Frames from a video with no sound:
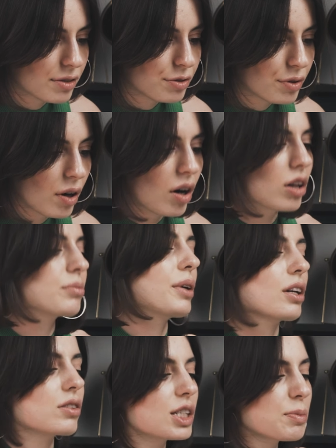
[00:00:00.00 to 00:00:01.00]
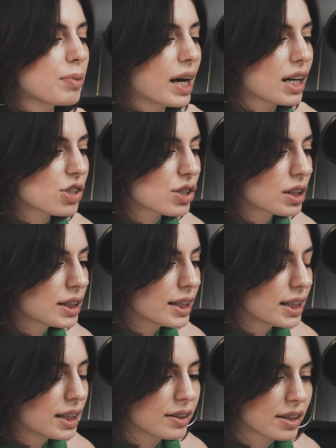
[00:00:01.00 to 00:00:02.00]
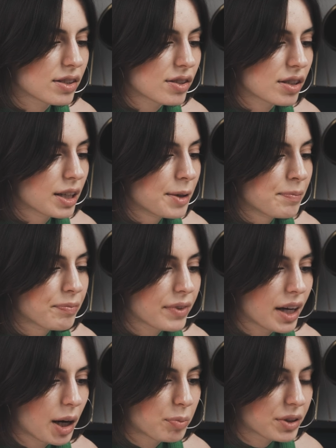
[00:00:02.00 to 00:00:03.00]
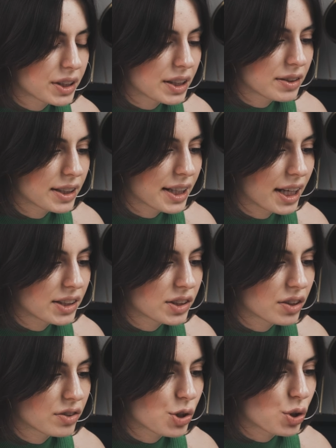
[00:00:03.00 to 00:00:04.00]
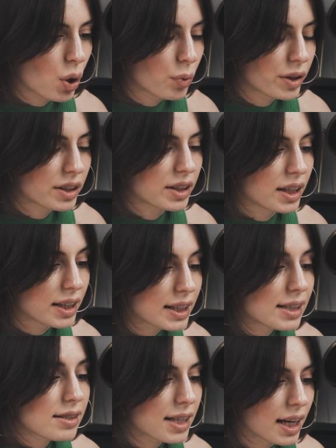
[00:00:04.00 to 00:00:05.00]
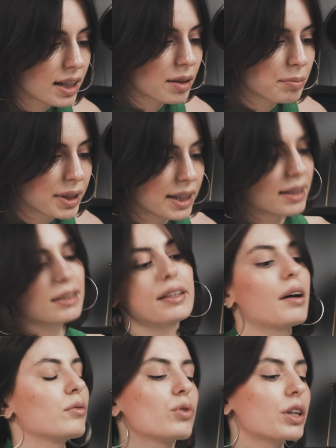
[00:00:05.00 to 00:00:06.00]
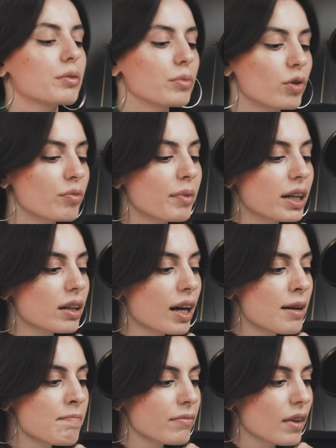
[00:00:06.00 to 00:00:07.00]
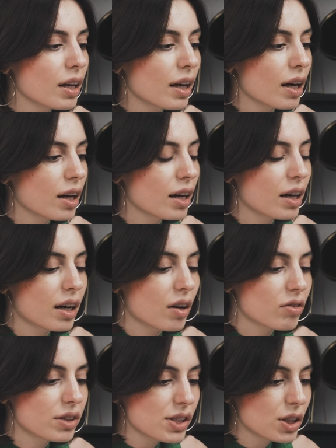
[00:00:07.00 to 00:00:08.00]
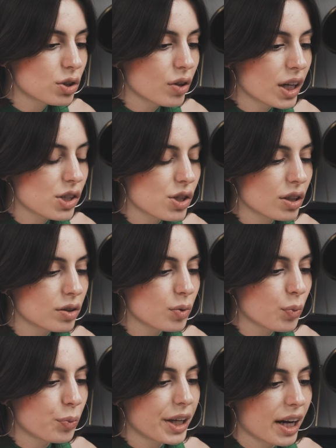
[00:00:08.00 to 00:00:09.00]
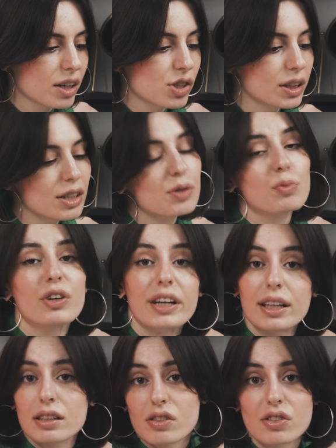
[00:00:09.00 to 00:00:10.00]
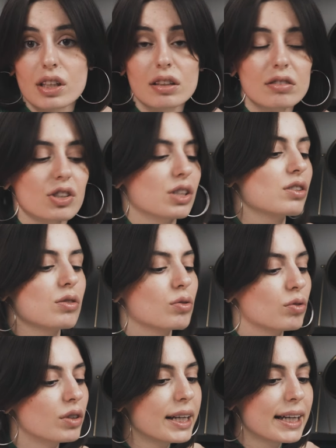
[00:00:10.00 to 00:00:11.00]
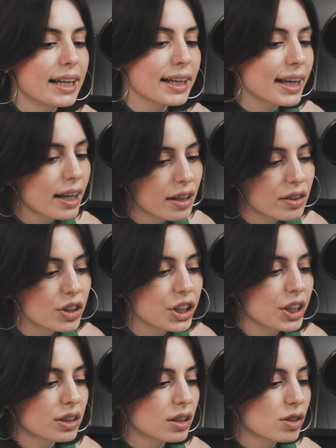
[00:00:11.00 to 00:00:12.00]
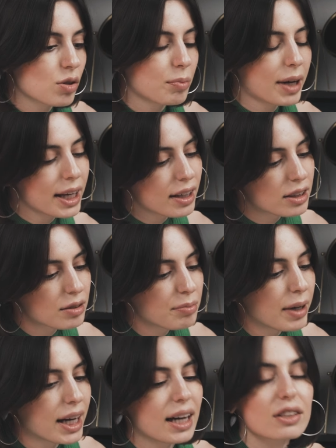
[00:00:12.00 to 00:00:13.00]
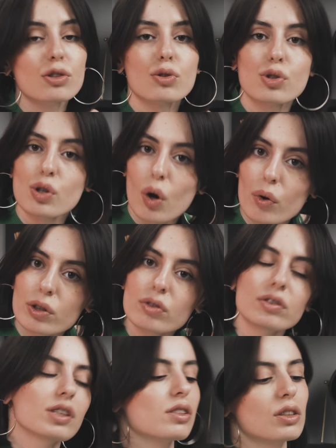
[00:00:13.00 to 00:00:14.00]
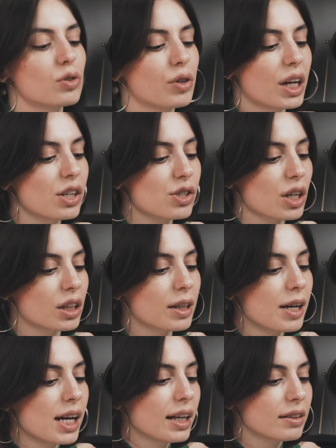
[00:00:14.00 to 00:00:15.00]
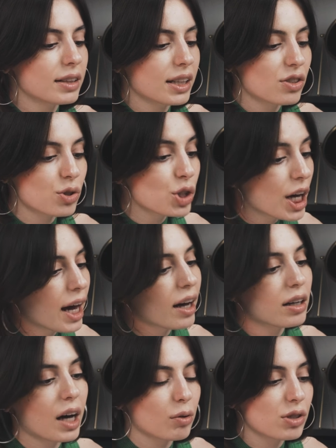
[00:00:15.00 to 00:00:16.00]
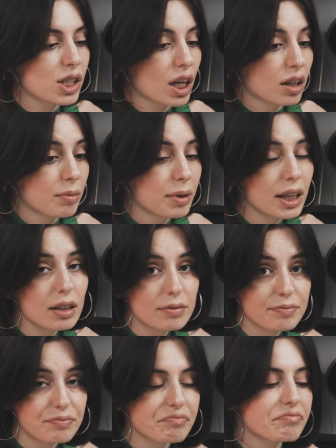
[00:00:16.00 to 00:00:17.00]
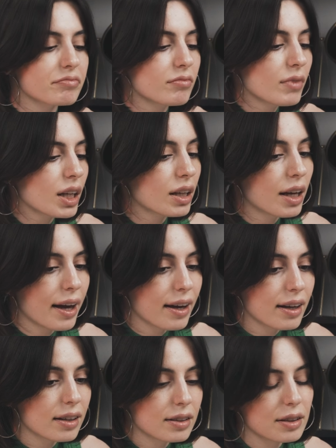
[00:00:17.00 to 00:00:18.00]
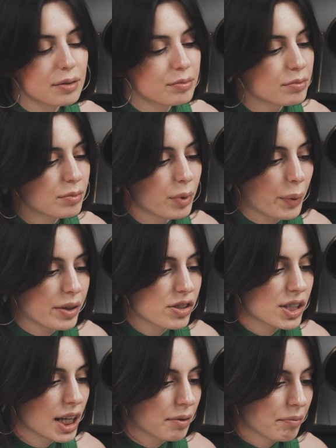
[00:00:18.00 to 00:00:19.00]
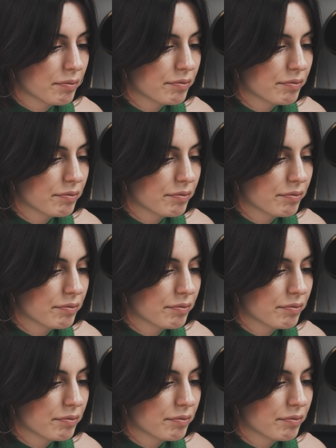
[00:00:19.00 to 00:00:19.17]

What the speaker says: fall, because especially this upper indicator showing that it's gonna be a downward movement. And on this situation, it's more interesting just to get in here to make our bet, show you this situation. Let's check how it's gonna be, and we will see.